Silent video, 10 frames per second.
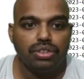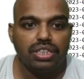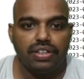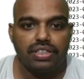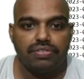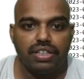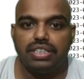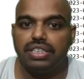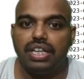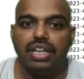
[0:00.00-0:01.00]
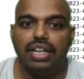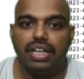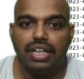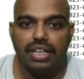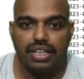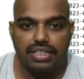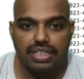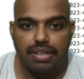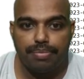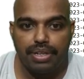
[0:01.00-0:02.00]
First one is REST
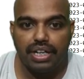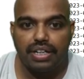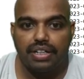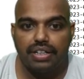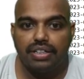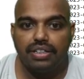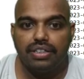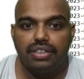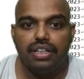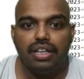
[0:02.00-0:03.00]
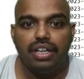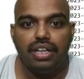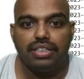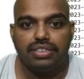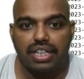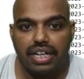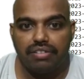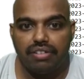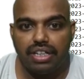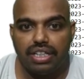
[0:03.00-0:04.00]
template, and second
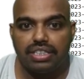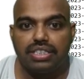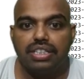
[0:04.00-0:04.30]
one is